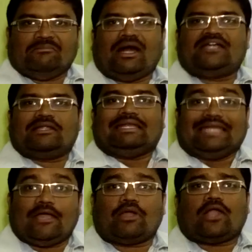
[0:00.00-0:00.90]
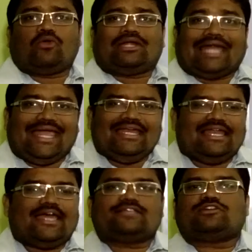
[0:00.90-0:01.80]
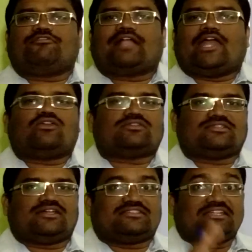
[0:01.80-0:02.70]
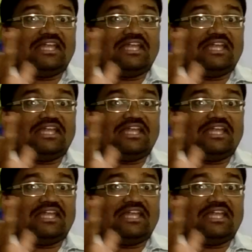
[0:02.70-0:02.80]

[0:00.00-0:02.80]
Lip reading: around 9 layers of granulosa cells.